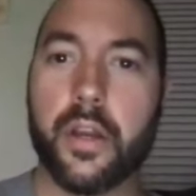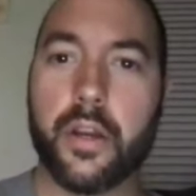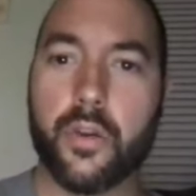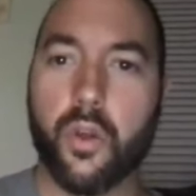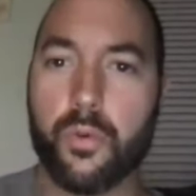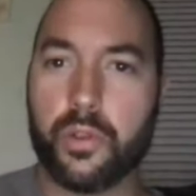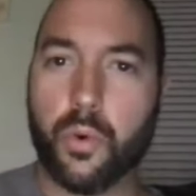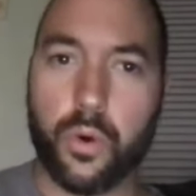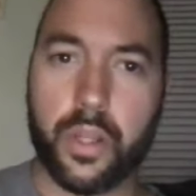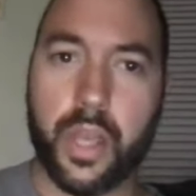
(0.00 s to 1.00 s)
Your lowest
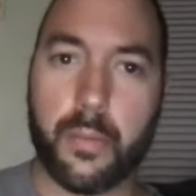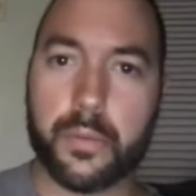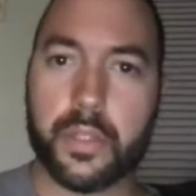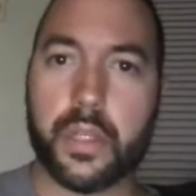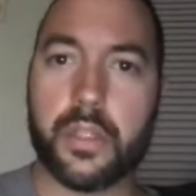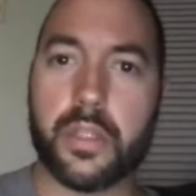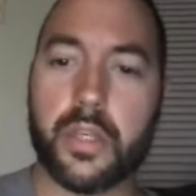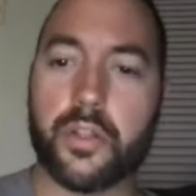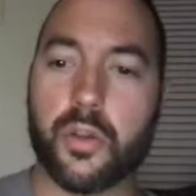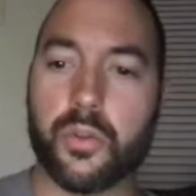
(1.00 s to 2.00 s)
scoring game was against
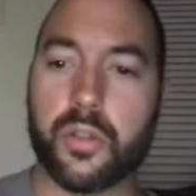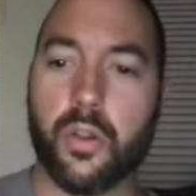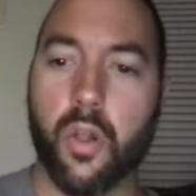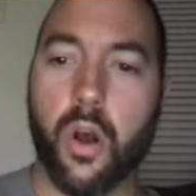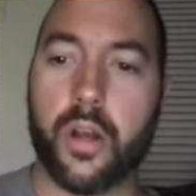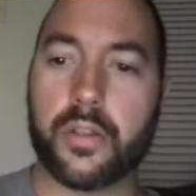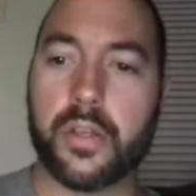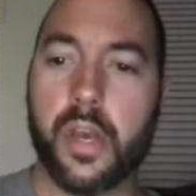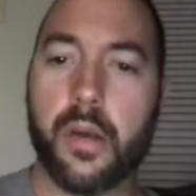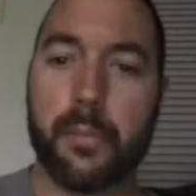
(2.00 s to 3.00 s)
St. Joe's in the loss.
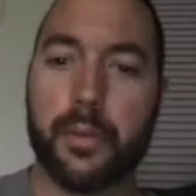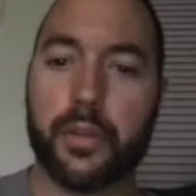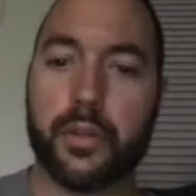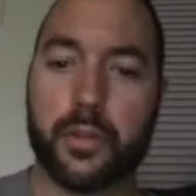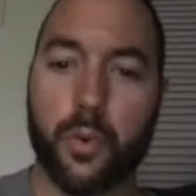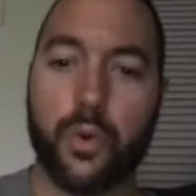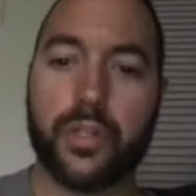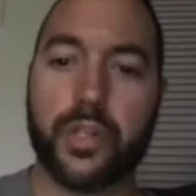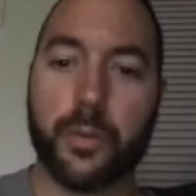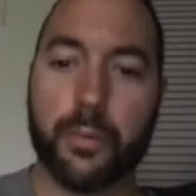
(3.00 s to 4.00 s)
But the scores
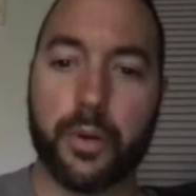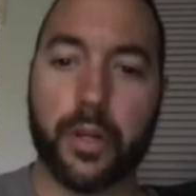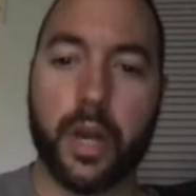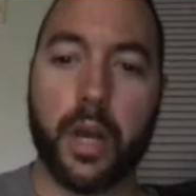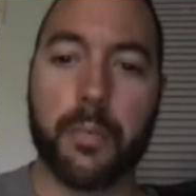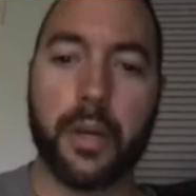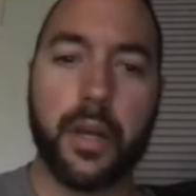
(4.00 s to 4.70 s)
that you're putting up,